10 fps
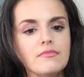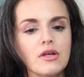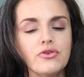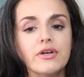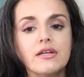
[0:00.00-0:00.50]

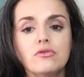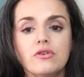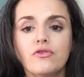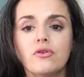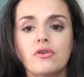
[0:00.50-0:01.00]
You can look
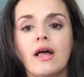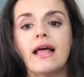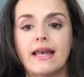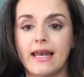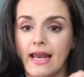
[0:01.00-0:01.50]
for
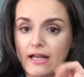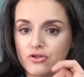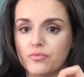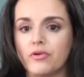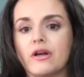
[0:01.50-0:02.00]

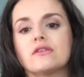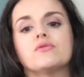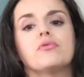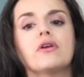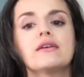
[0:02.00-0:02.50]
natural products or
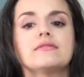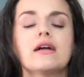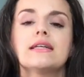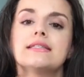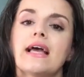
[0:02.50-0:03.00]
products that
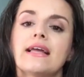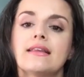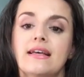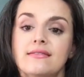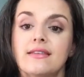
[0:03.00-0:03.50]
contain
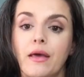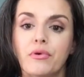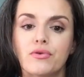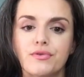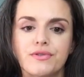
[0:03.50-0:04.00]
less
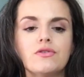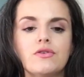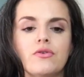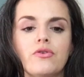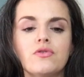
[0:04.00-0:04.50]
chemicals.
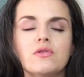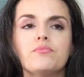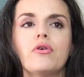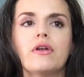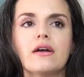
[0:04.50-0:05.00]
So those
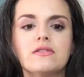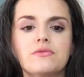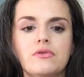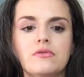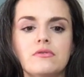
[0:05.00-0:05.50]
products
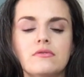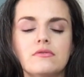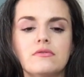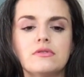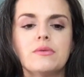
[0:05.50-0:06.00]
will
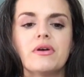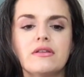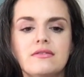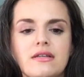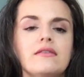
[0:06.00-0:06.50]

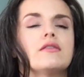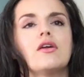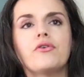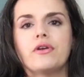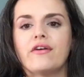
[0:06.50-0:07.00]
typically state that they
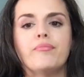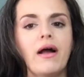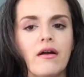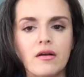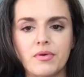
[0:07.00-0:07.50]
don't have
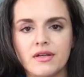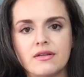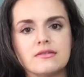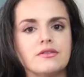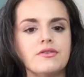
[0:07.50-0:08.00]

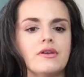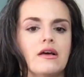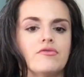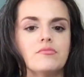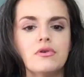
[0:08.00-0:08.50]
parabens, they don't
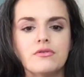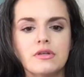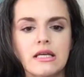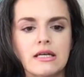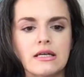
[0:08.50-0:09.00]
have
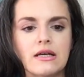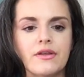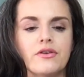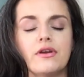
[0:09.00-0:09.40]
ammonia, they don't